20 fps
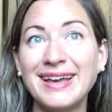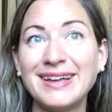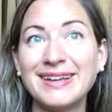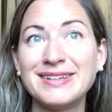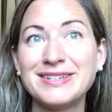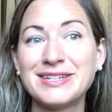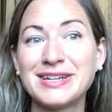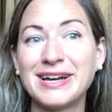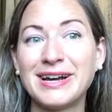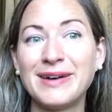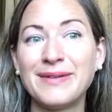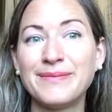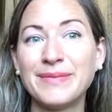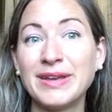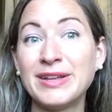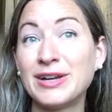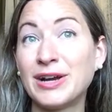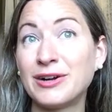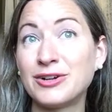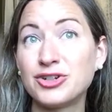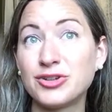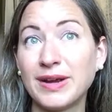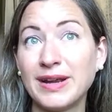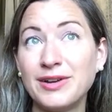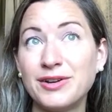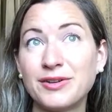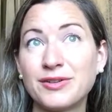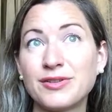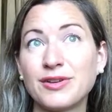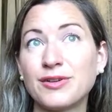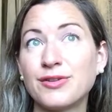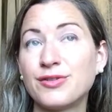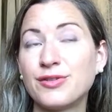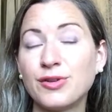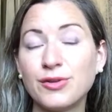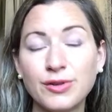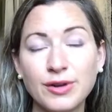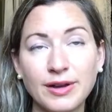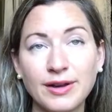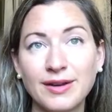and our trainers are
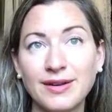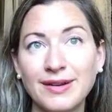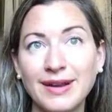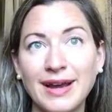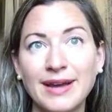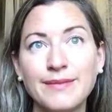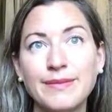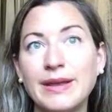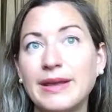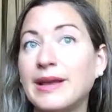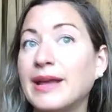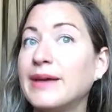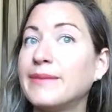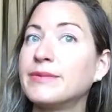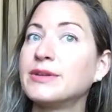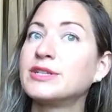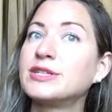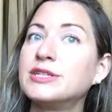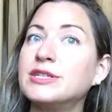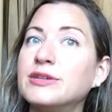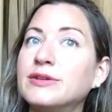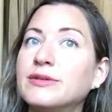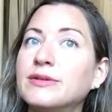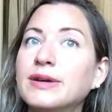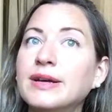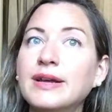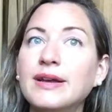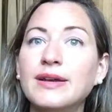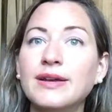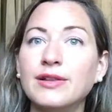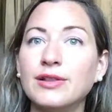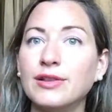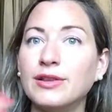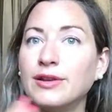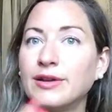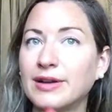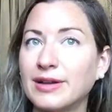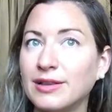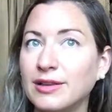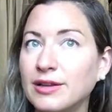so good at being able to
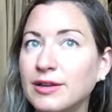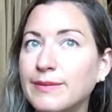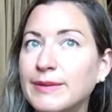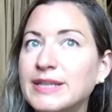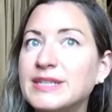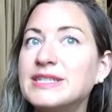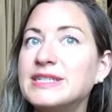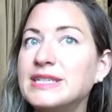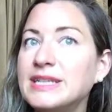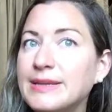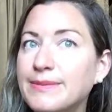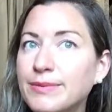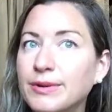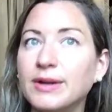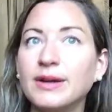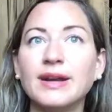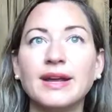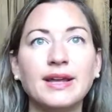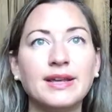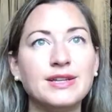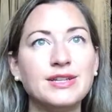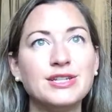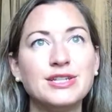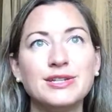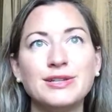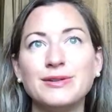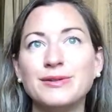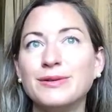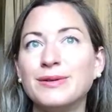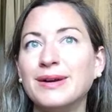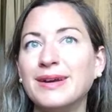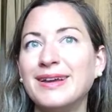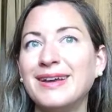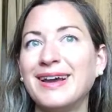look a little bit deeper into